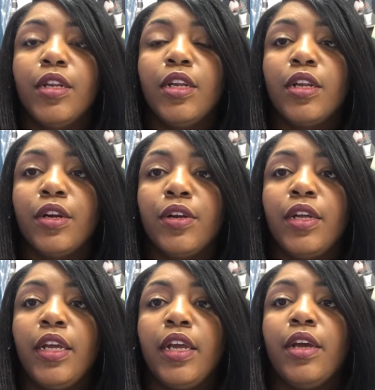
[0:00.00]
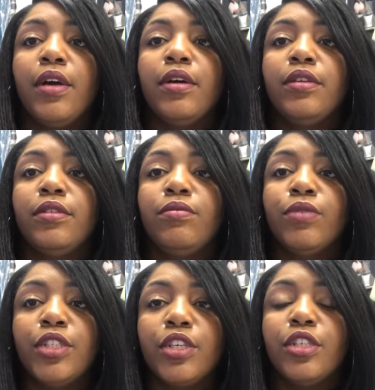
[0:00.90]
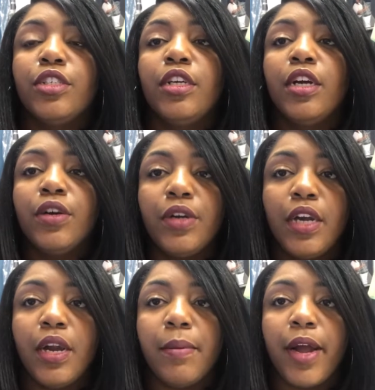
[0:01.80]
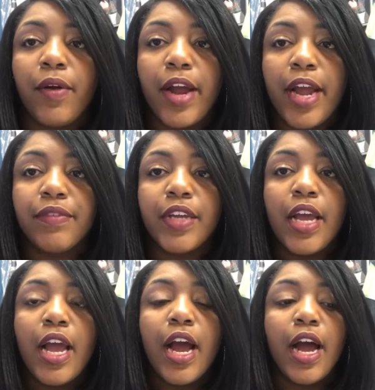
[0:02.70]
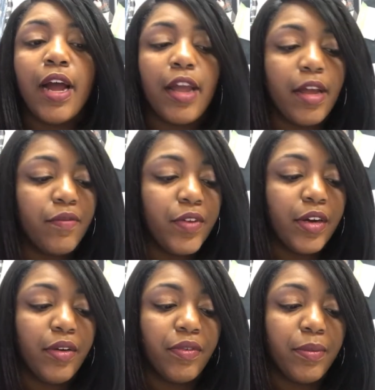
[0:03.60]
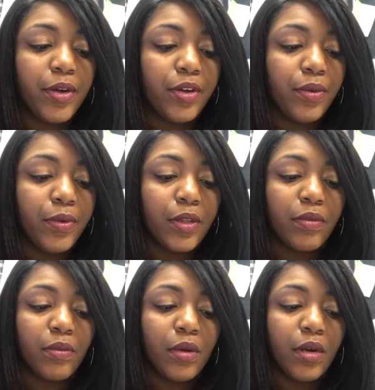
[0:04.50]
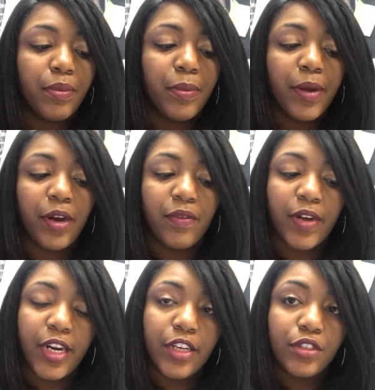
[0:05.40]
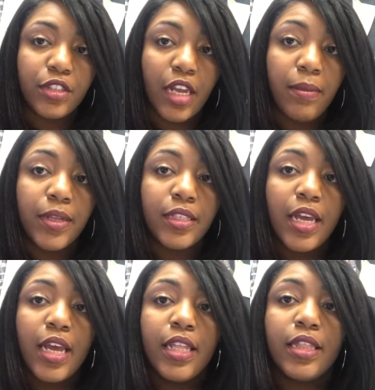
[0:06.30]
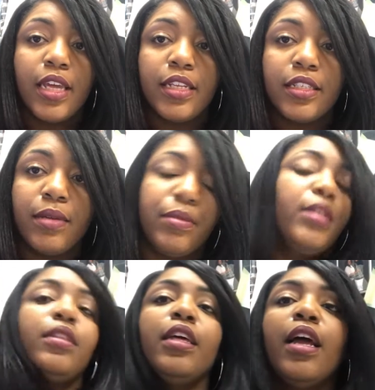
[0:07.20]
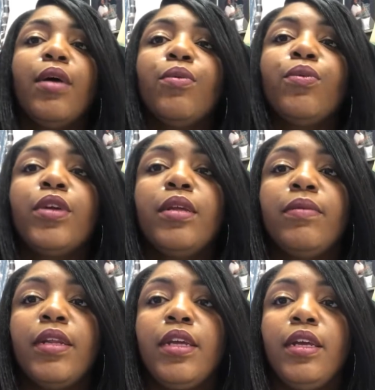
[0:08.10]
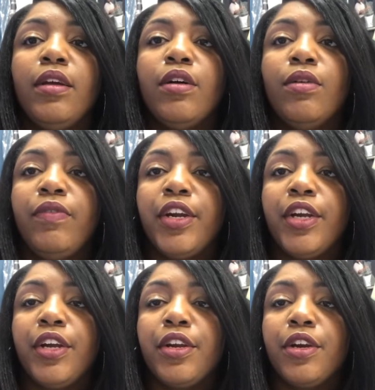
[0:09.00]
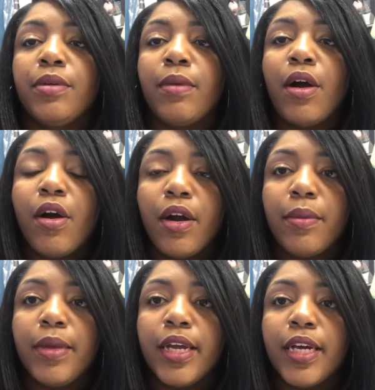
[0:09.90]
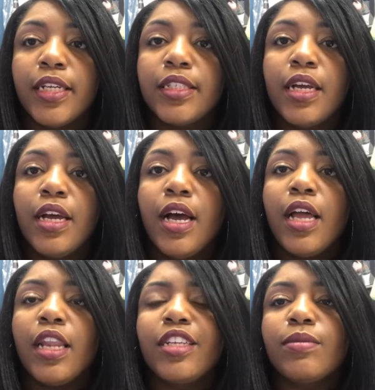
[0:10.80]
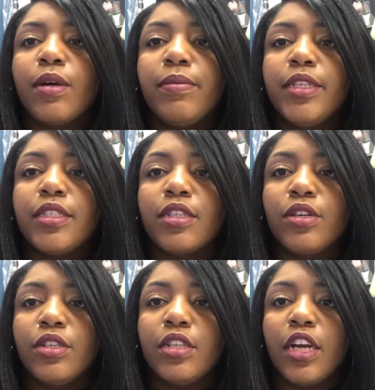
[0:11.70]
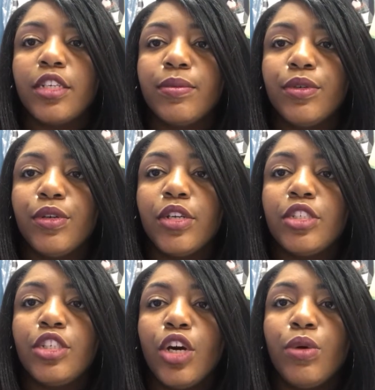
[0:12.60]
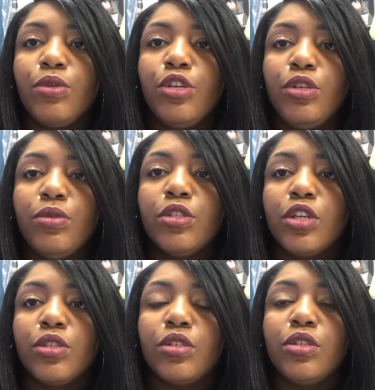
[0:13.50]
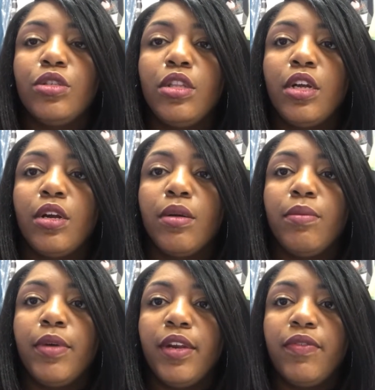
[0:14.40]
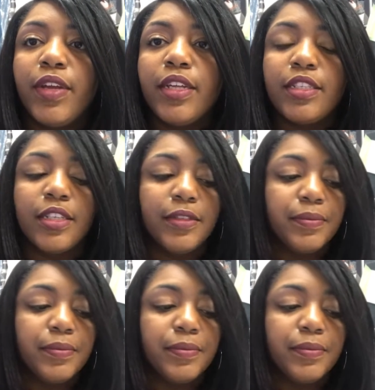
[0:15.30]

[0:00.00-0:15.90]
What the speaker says: learning and researching and honing in on my craft, I am very familiar with preparing financial statements. That is something that I really, really hold very near and dear to my heart, because a lot of small business owners and entrepreneurs don't use those to their benefit.